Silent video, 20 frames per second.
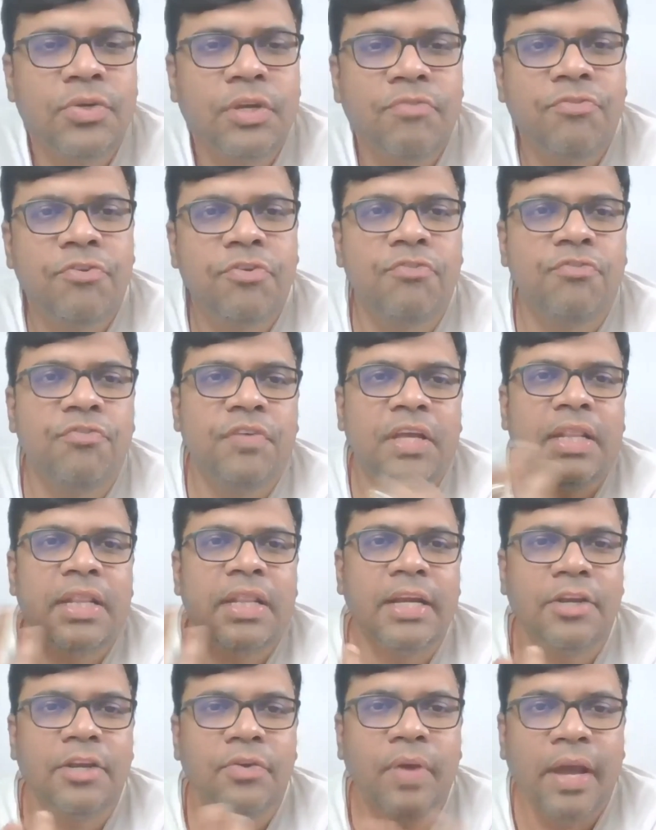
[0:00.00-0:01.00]
you, if you feel
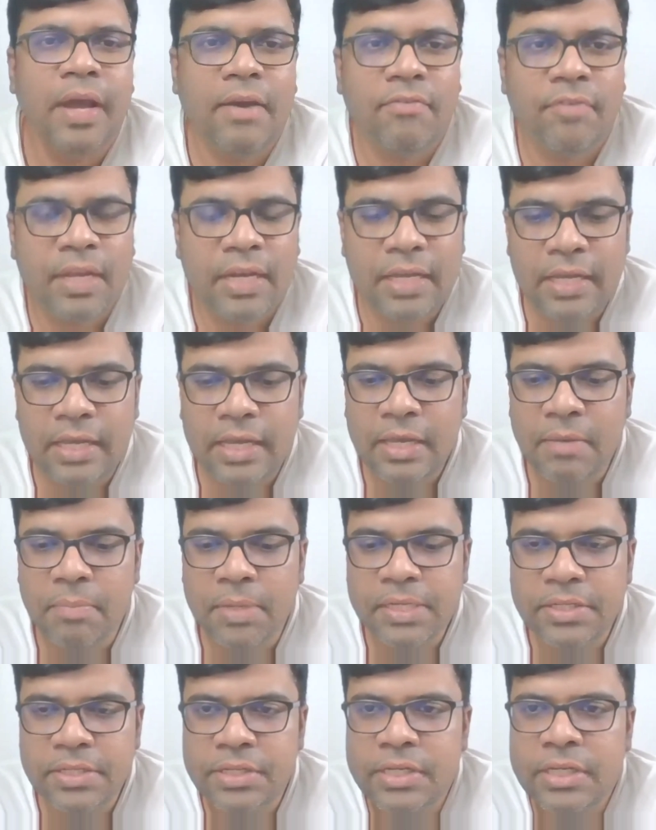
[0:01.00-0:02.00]
that you have any
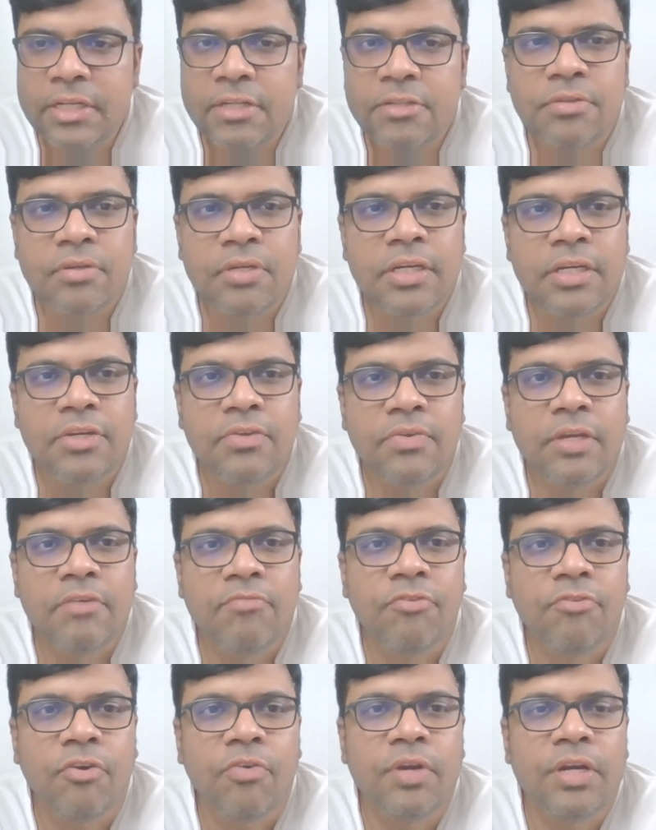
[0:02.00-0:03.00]
e-materials on it, you
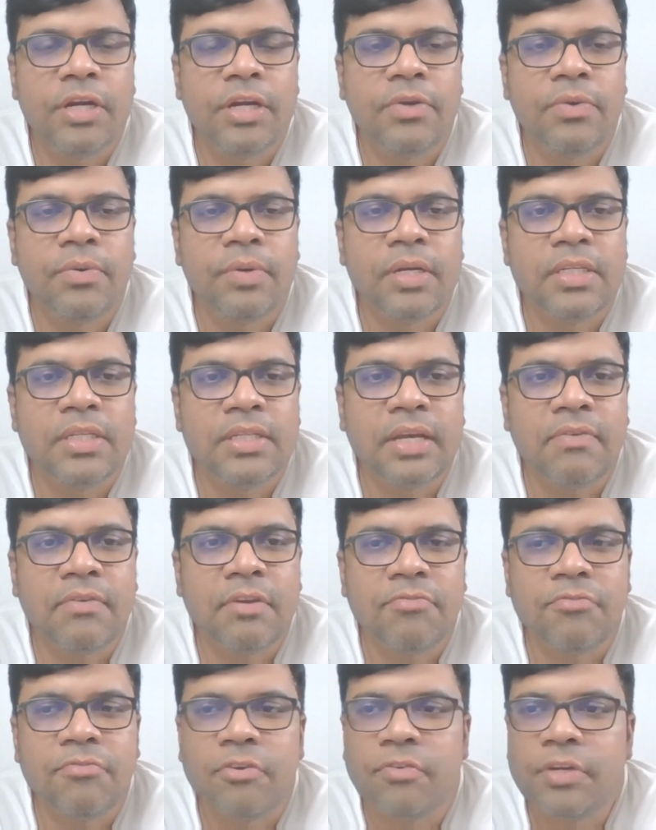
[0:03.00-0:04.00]
can forward it to us. I
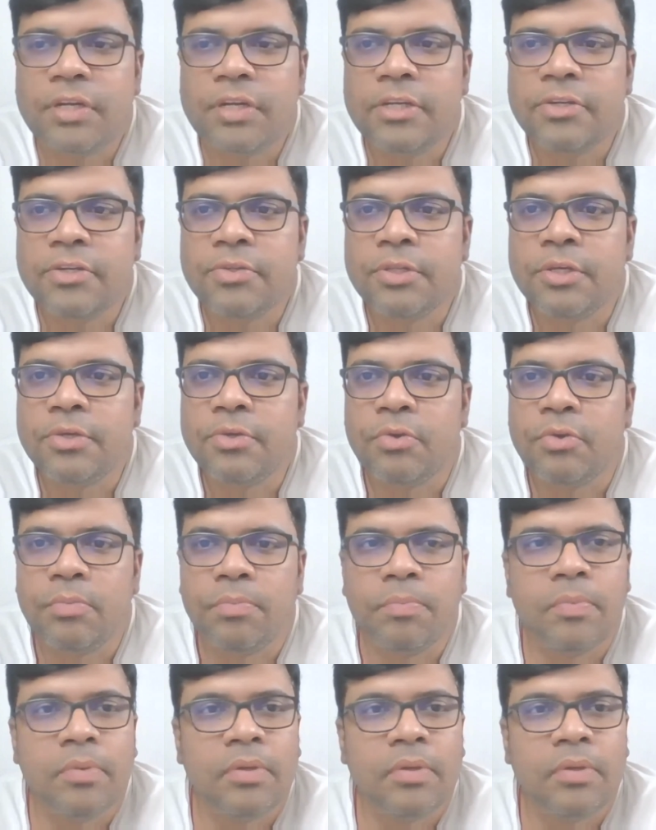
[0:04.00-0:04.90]
will forward it to the group.